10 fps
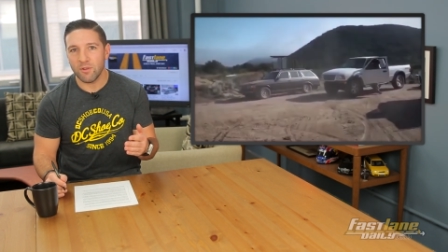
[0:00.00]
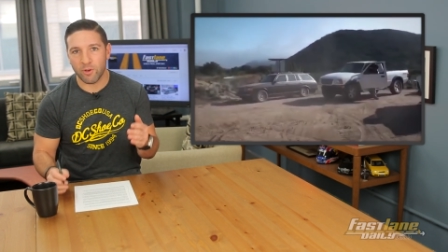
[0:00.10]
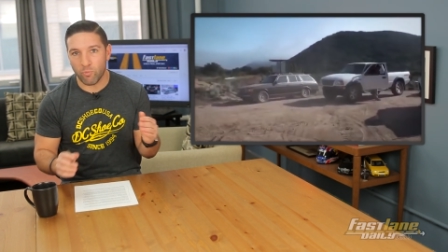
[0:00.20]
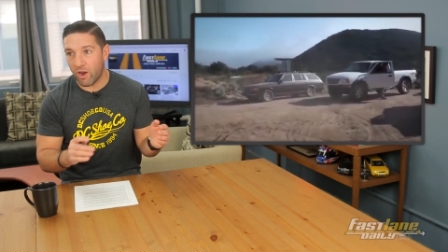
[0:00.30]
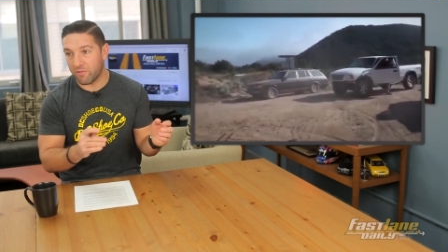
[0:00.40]

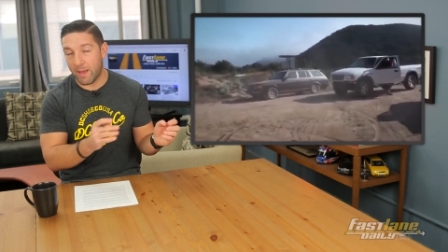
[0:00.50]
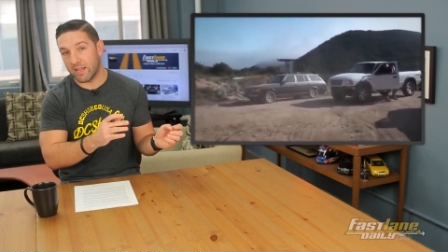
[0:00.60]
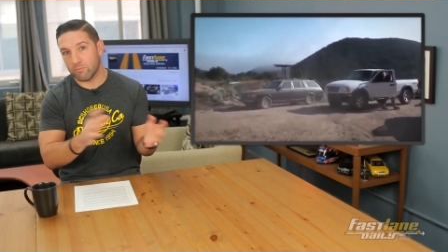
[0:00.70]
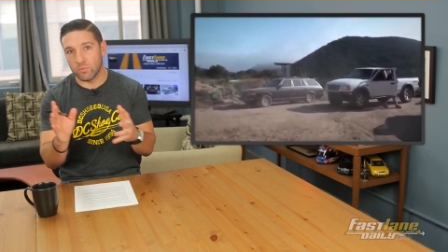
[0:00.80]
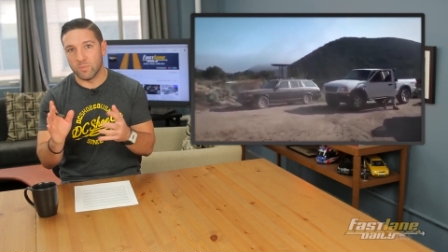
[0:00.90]
Like right off the
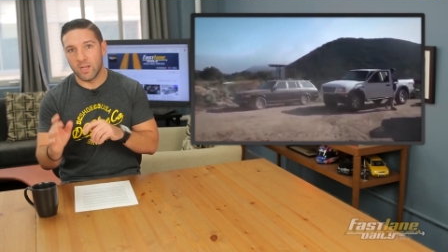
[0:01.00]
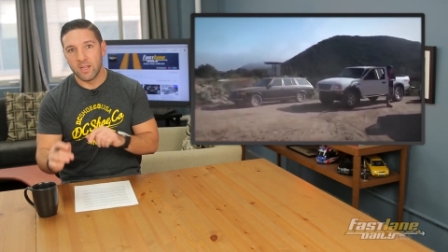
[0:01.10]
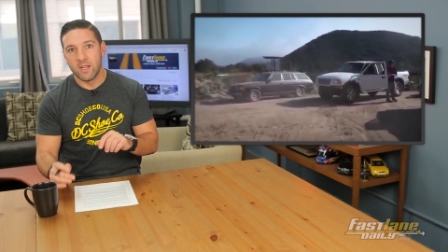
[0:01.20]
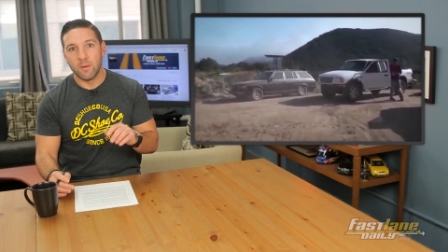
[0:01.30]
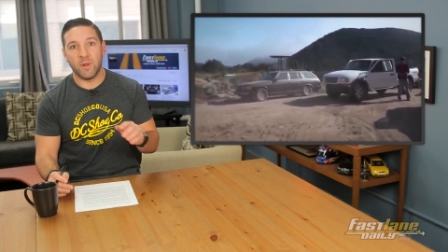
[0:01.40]
bat. Boom.
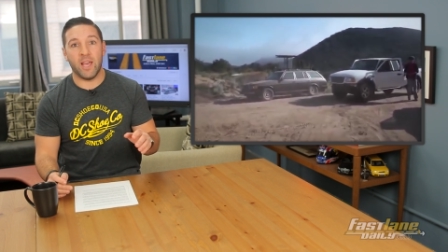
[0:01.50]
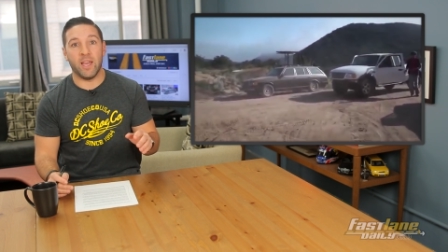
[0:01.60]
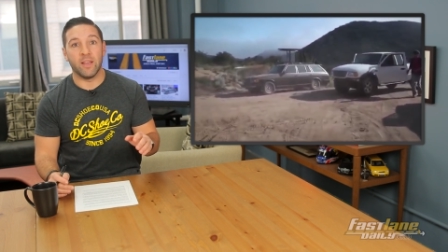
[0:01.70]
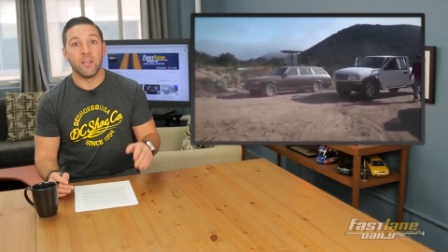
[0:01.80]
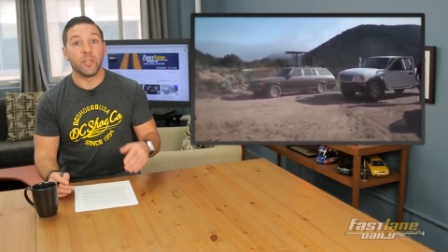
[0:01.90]
But
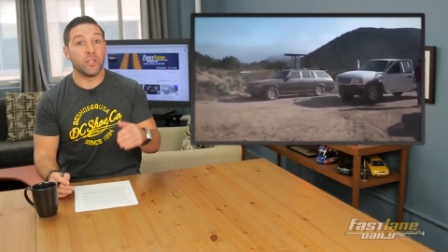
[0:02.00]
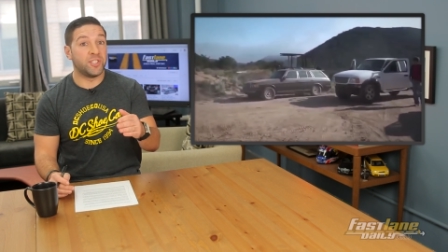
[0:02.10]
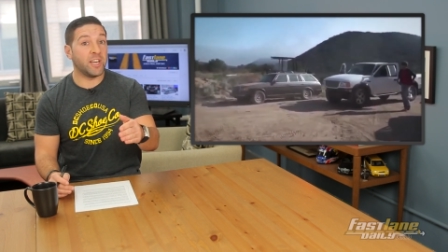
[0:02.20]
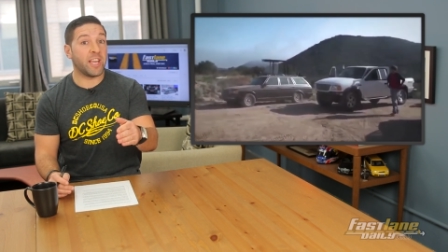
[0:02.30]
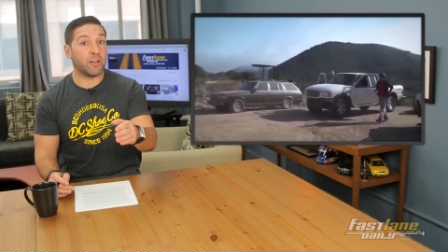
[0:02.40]
hey, you
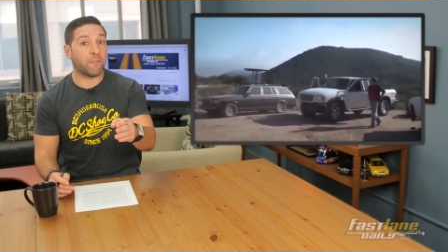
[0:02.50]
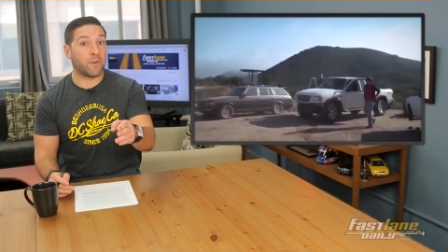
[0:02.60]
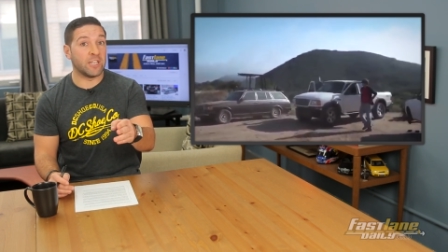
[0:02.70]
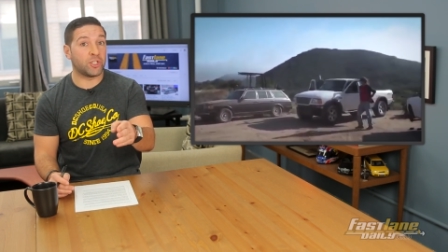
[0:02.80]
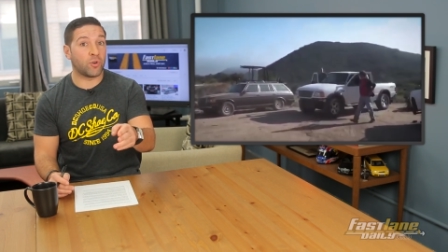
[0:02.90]
did get your
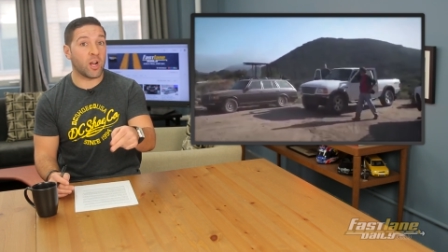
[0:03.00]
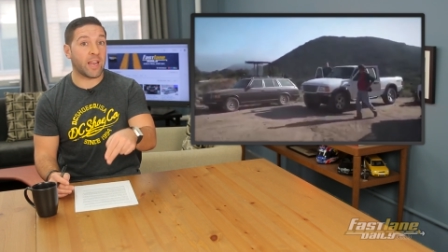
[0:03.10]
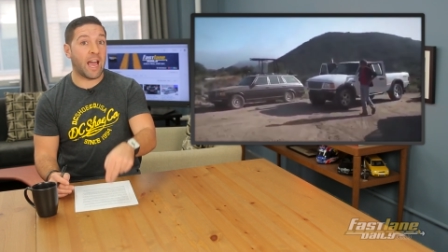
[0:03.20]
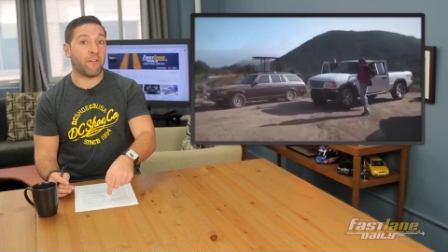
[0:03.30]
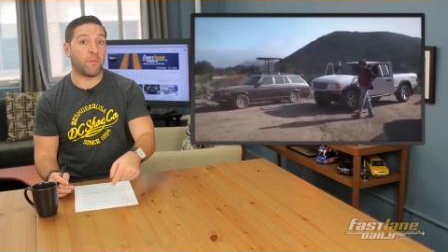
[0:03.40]
friend's
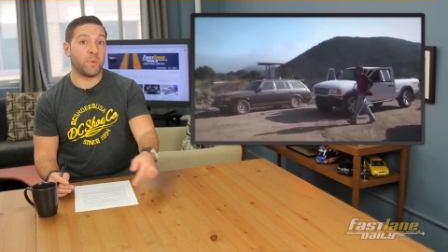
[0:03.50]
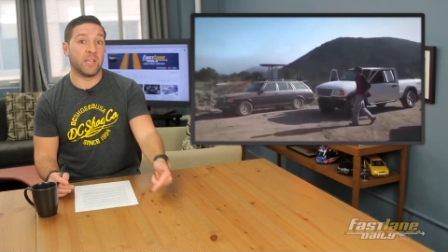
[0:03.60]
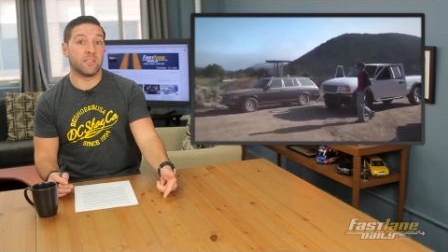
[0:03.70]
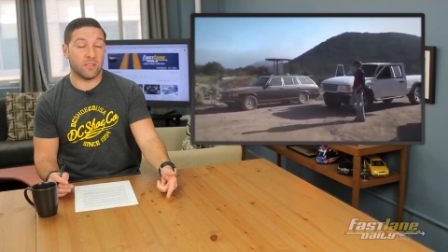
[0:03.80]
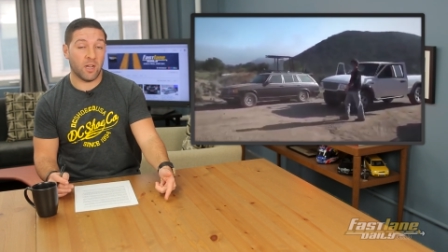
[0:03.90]
truck out from
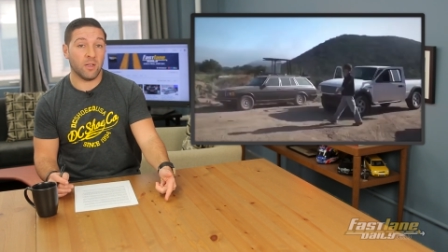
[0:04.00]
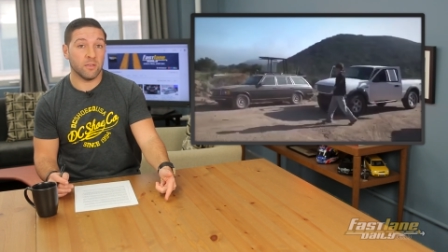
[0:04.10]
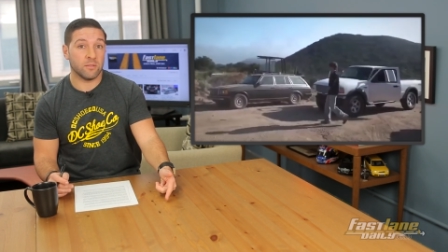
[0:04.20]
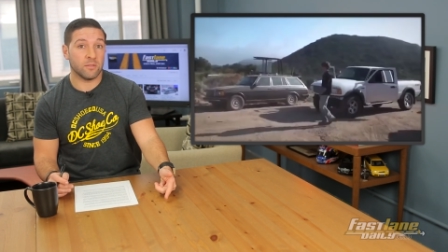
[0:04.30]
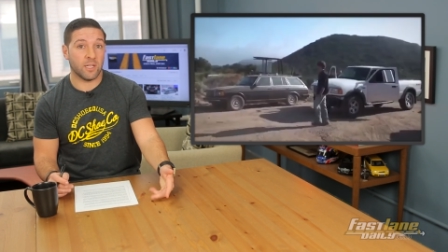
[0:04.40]
being
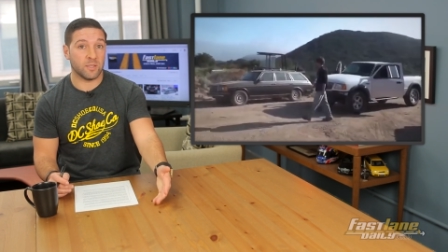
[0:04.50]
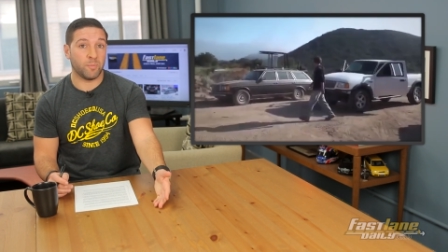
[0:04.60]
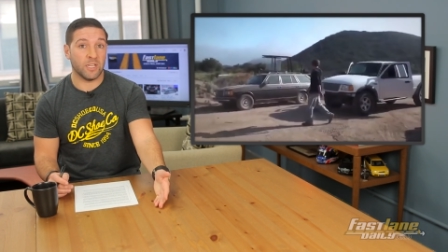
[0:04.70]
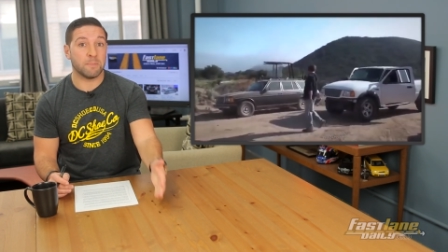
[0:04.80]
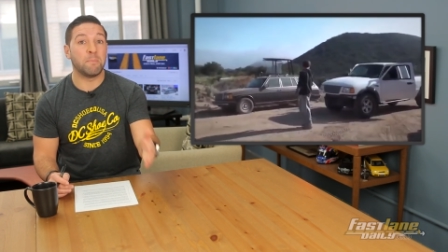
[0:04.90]
stuck, so that's a plus.